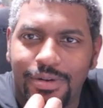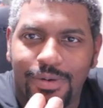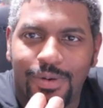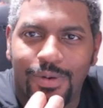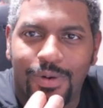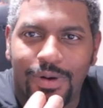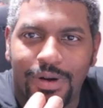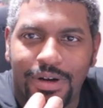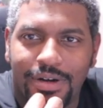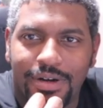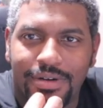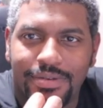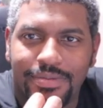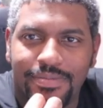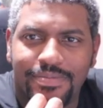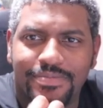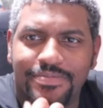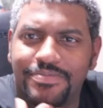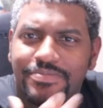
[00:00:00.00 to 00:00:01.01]
or
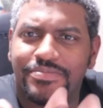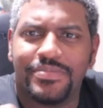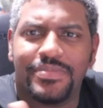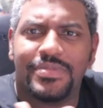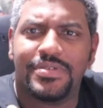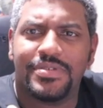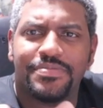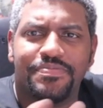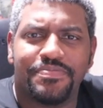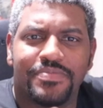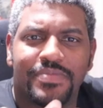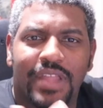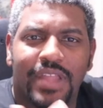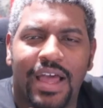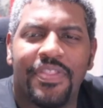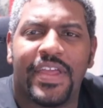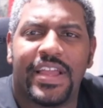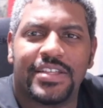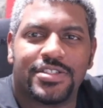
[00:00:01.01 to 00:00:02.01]
I
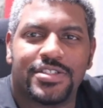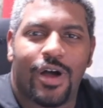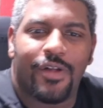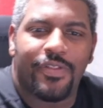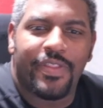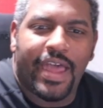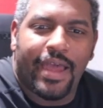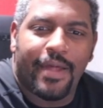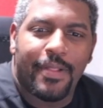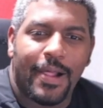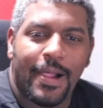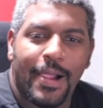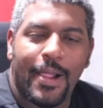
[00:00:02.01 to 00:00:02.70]
think it's called that.